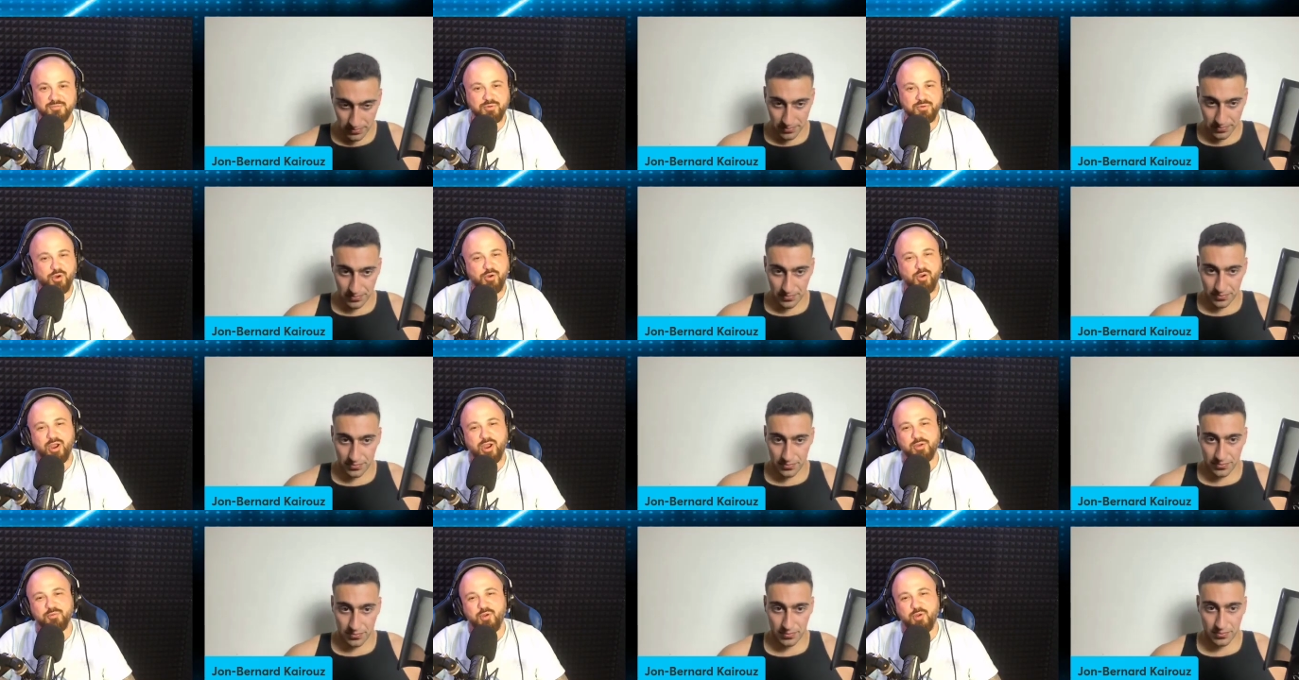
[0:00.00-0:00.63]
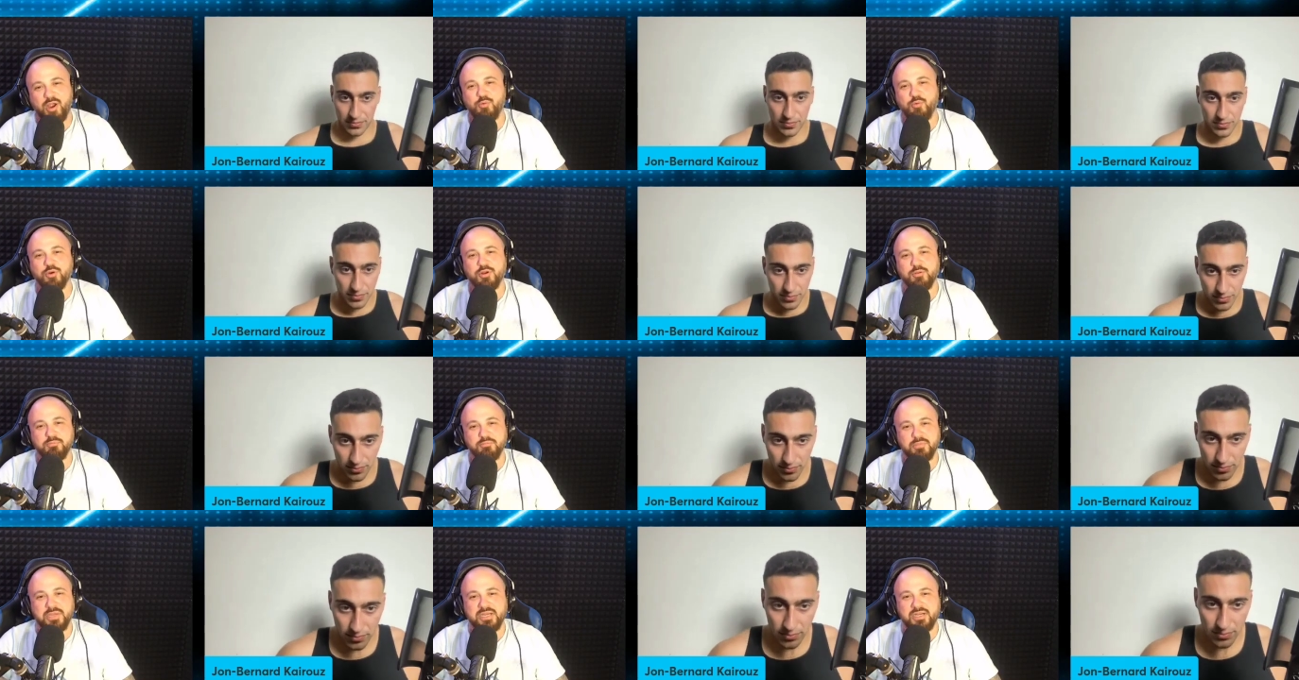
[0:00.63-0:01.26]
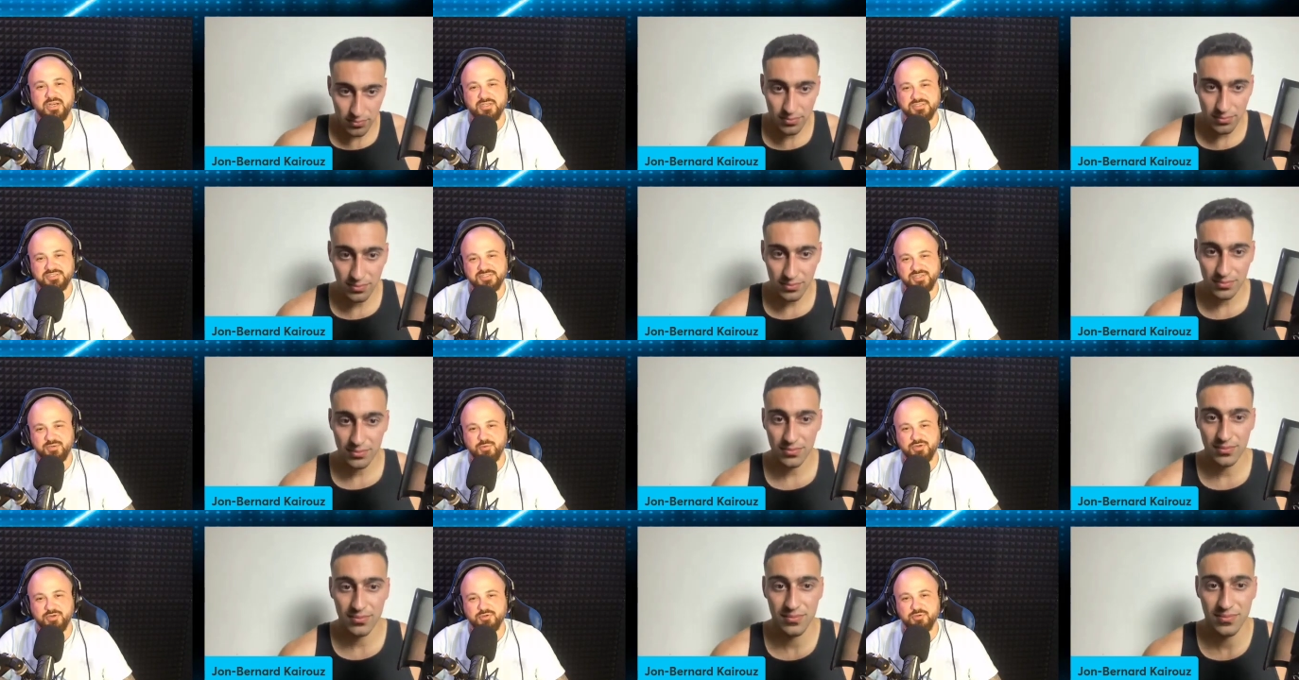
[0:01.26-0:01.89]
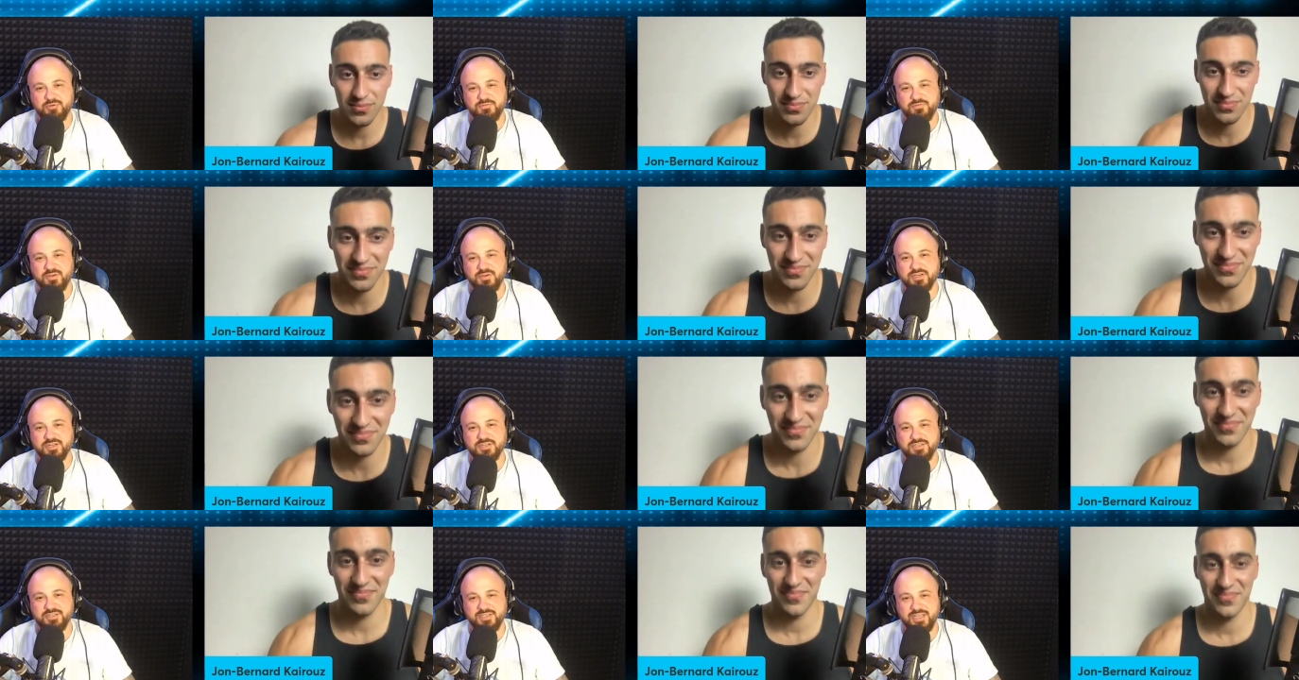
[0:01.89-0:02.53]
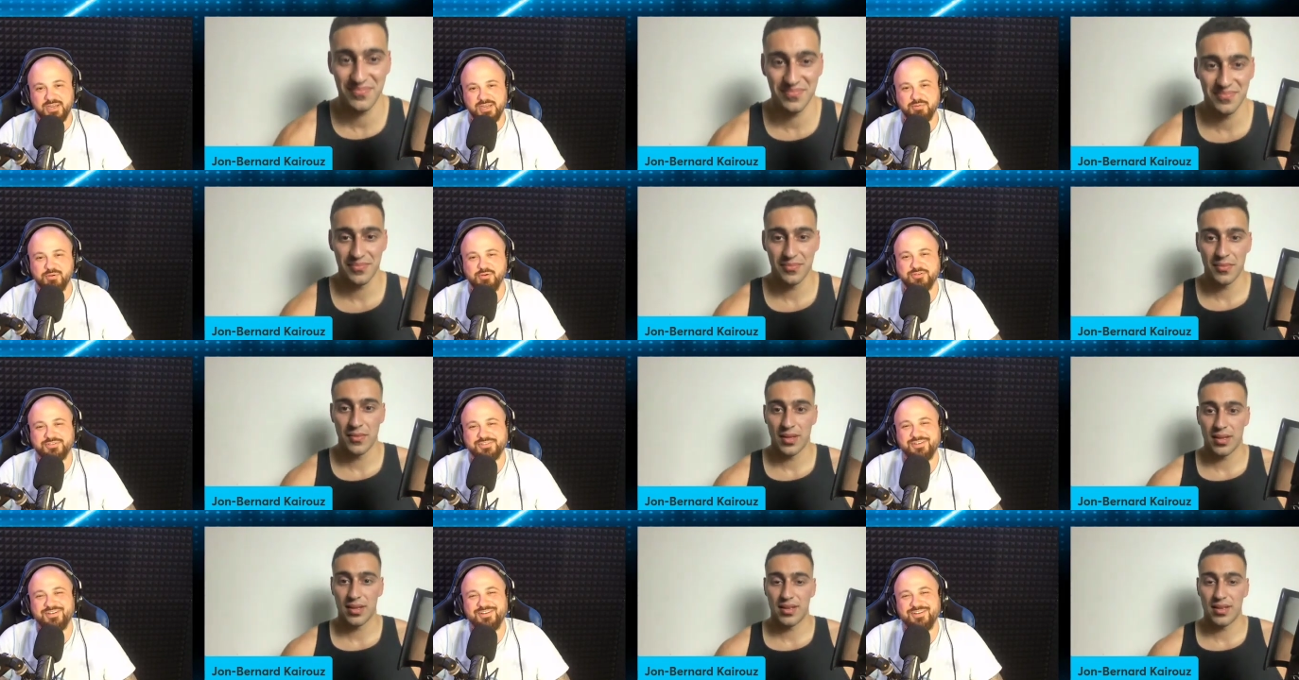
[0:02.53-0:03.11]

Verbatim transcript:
Speaker 1: Bro, I, I want to meet someone who fucking gambles